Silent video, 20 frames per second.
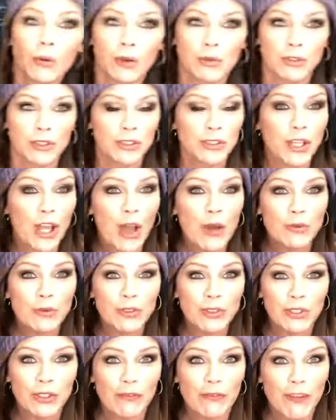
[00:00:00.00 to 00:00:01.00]
Rosa
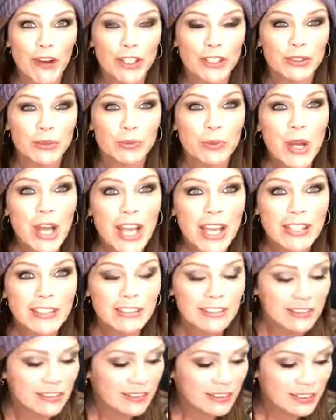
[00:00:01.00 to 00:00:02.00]
Jones, you're the first
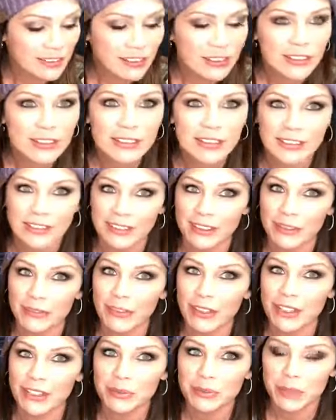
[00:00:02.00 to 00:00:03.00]
one. You're the
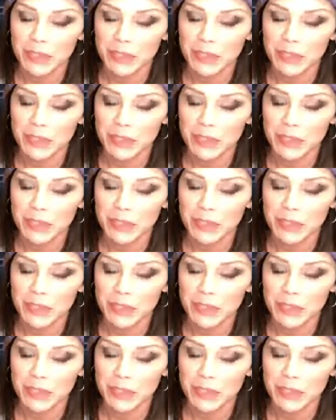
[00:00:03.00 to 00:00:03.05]
first